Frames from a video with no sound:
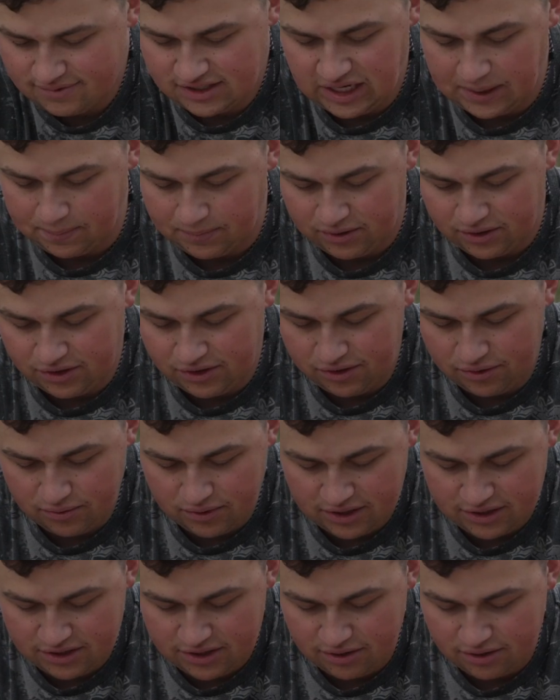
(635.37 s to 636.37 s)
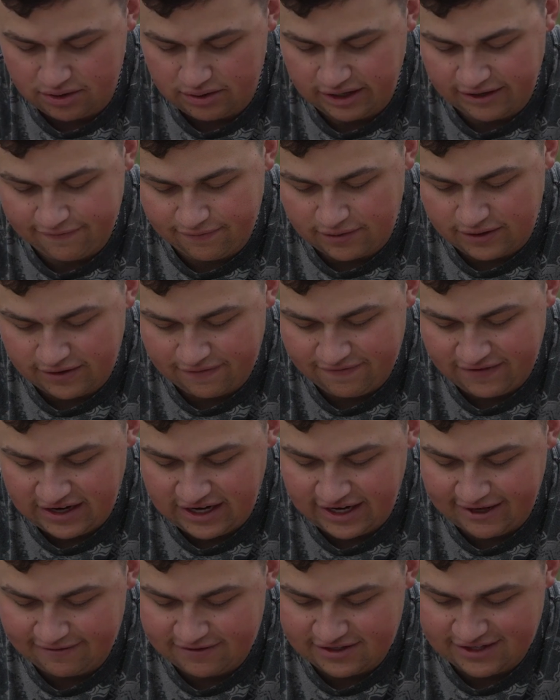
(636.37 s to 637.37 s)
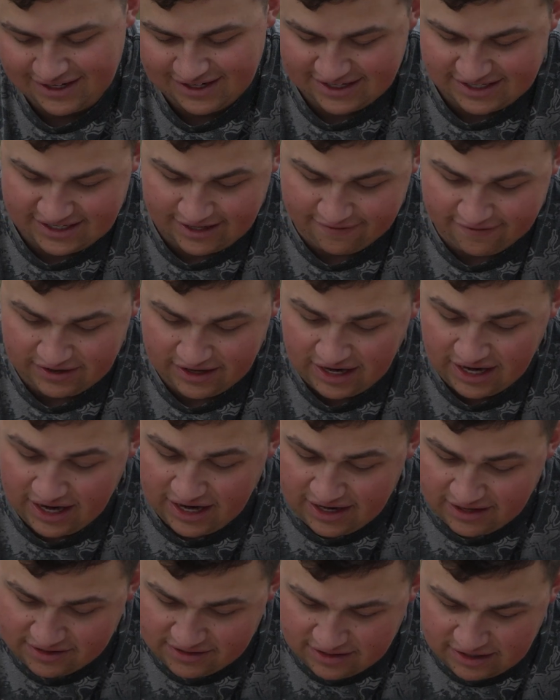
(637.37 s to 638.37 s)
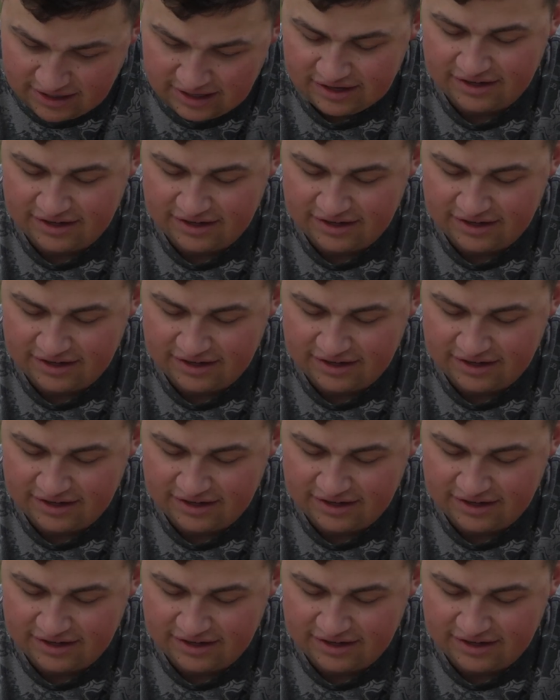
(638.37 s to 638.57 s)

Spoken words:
simple, do 1, 2, 3, 4, 5, 6, 7, 8,